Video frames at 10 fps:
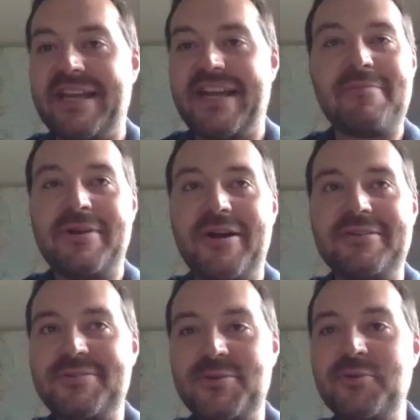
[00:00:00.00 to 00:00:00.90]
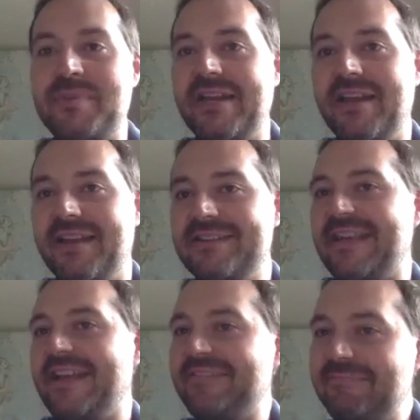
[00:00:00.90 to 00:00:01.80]
I've been on Zoom meetings
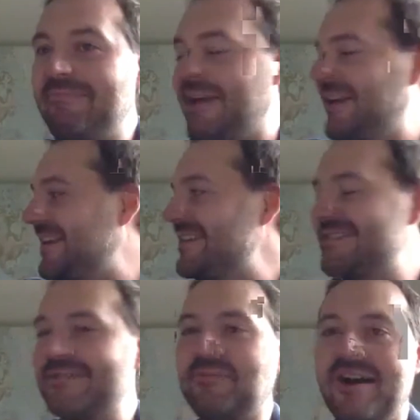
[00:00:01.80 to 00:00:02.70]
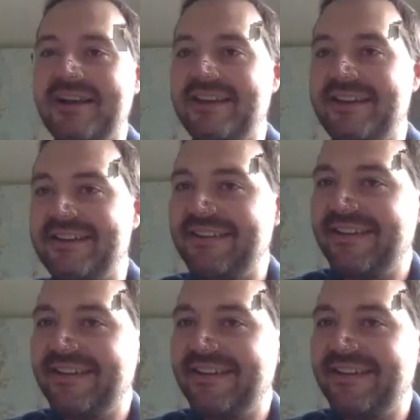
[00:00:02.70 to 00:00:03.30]
and my kids just walk in.